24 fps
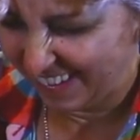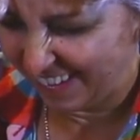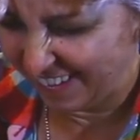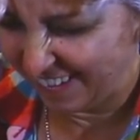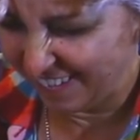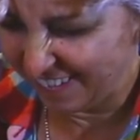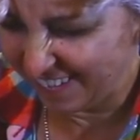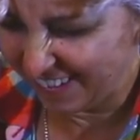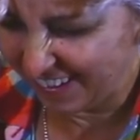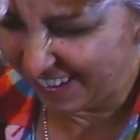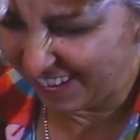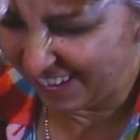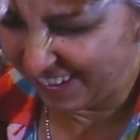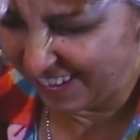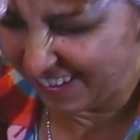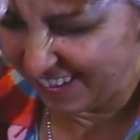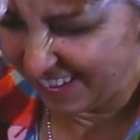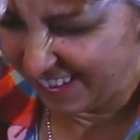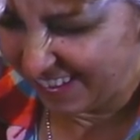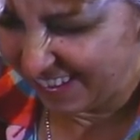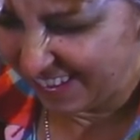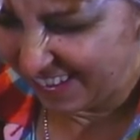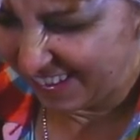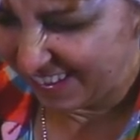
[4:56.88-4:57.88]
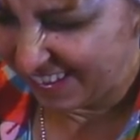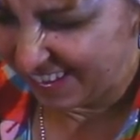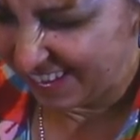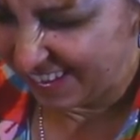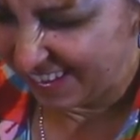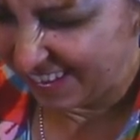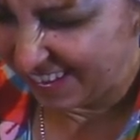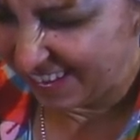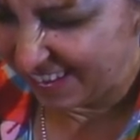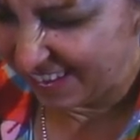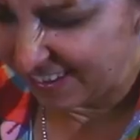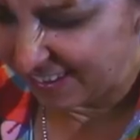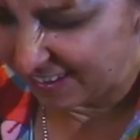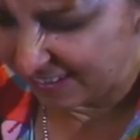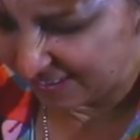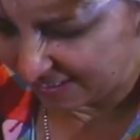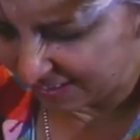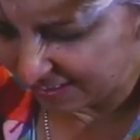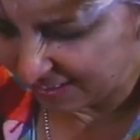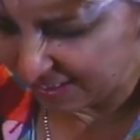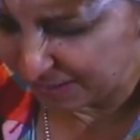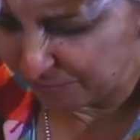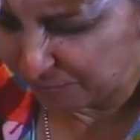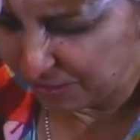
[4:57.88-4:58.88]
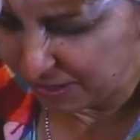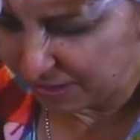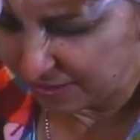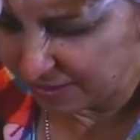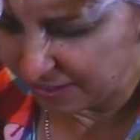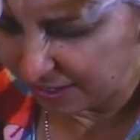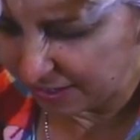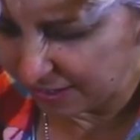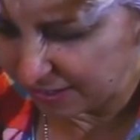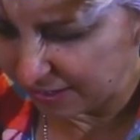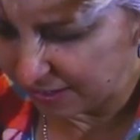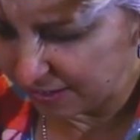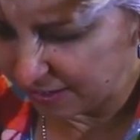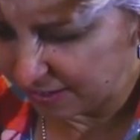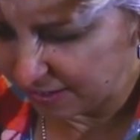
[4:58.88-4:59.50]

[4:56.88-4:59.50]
Okay. Just give me a second.